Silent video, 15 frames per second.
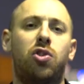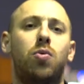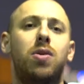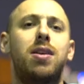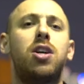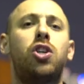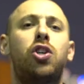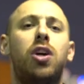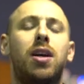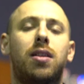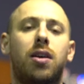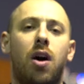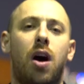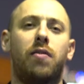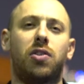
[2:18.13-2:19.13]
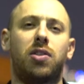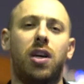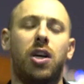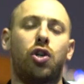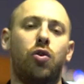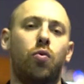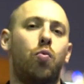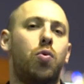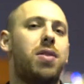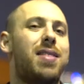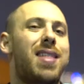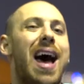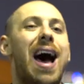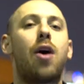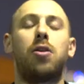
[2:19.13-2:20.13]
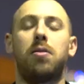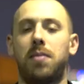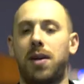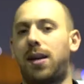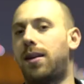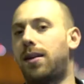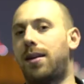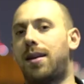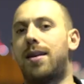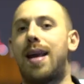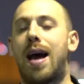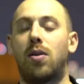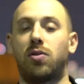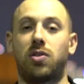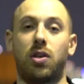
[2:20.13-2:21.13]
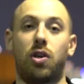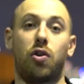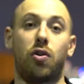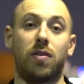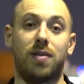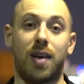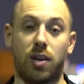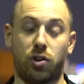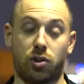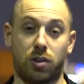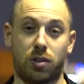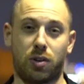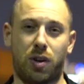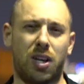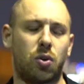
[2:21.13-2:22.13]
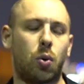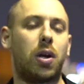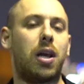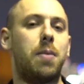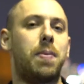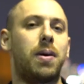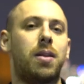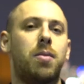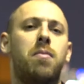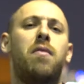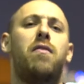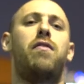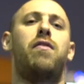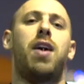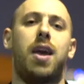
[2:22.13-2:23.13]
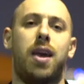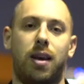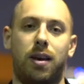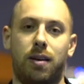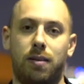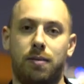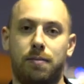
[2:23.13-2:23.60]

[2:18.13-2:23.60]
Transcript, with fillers: to initiate the conversation without immediately announcing your intentions, okay? So keeping them vague.